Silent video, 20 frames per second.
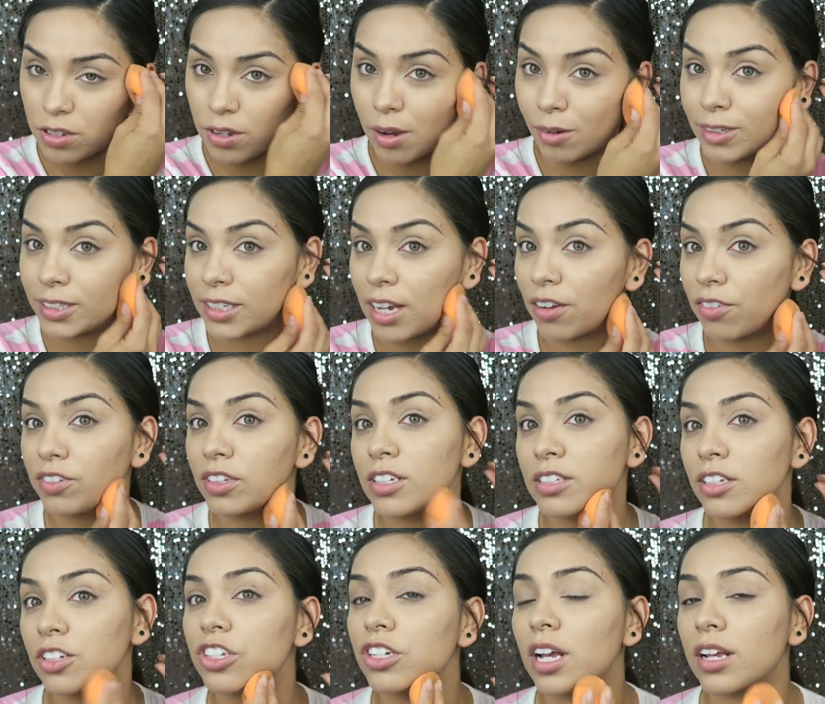So I would definitely
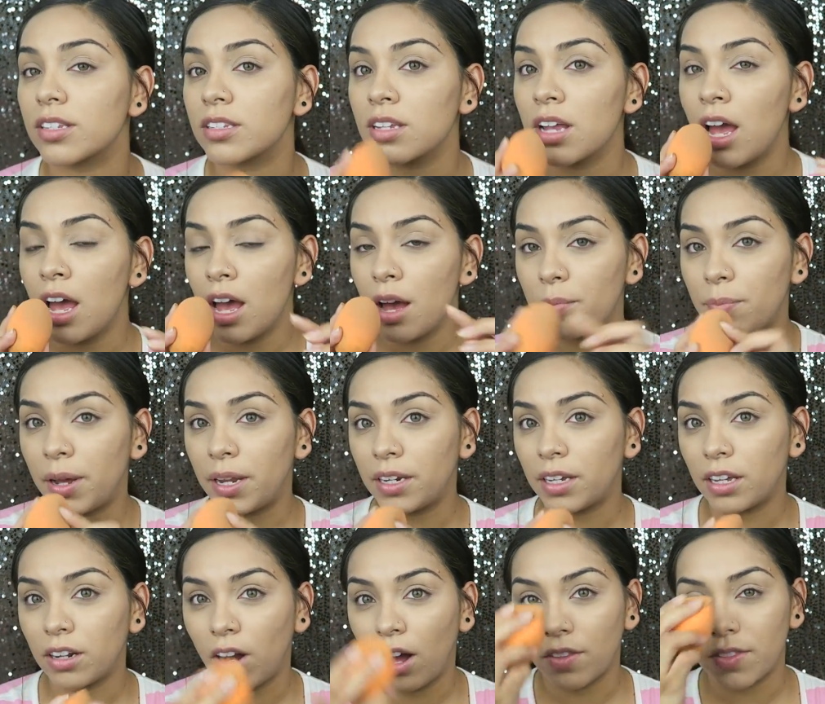suggest
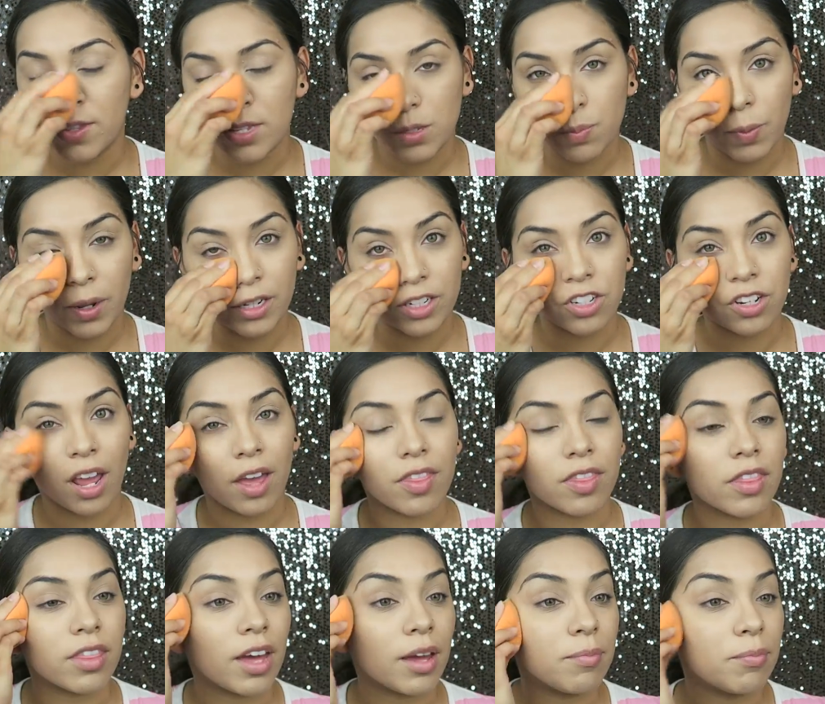putting it on the sponge
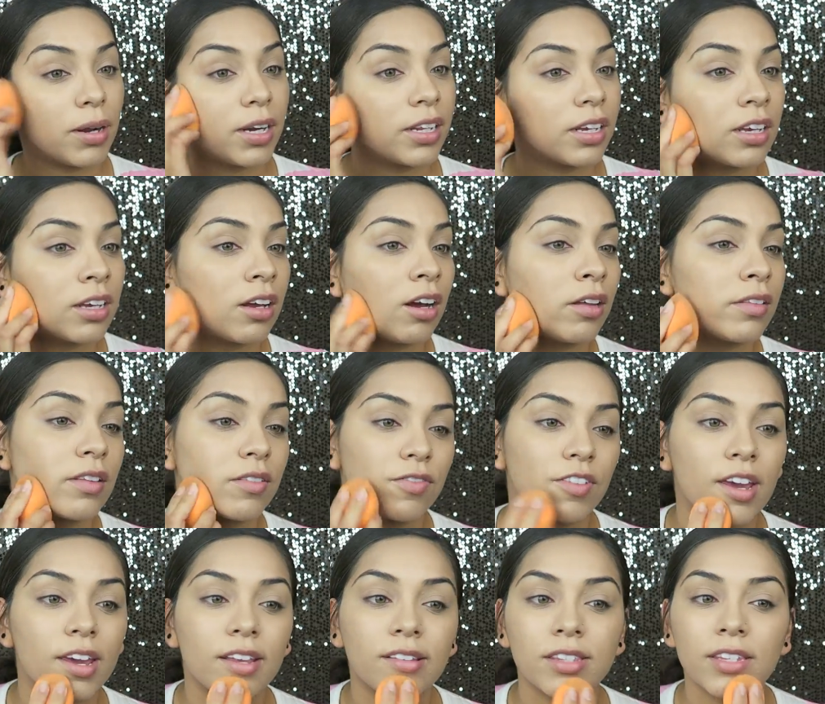and then putting it on the
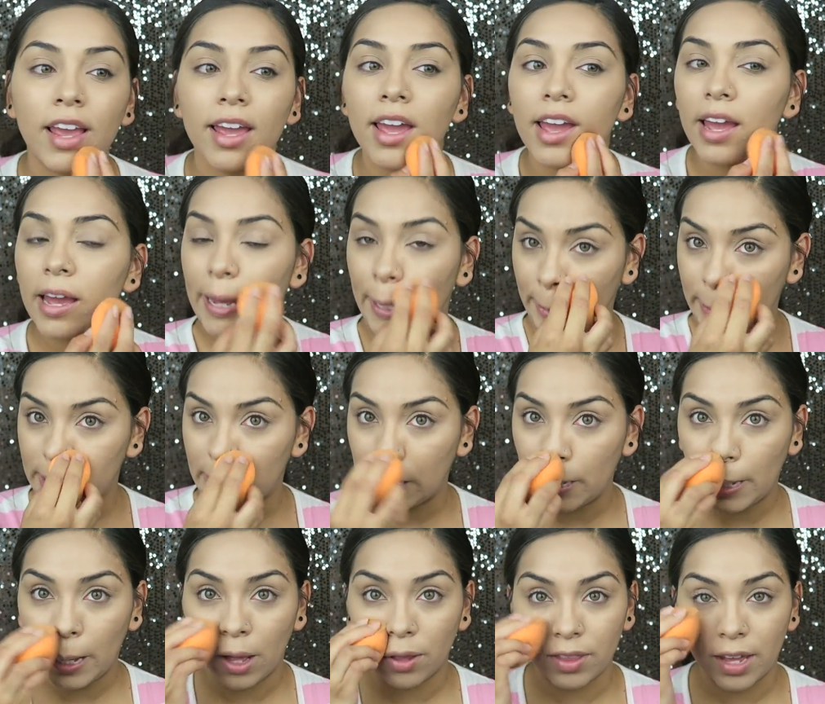face and
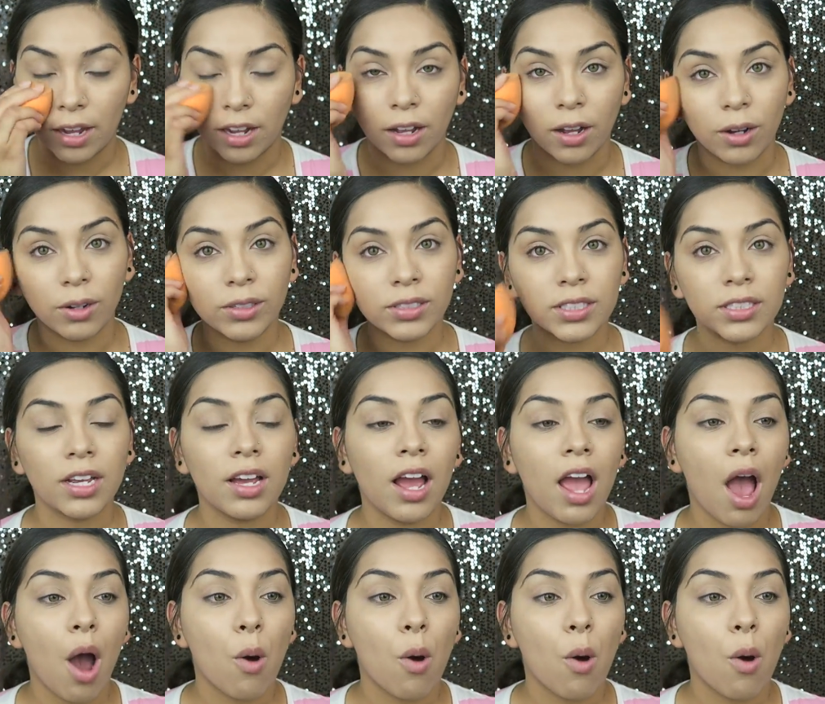seeing how that goes.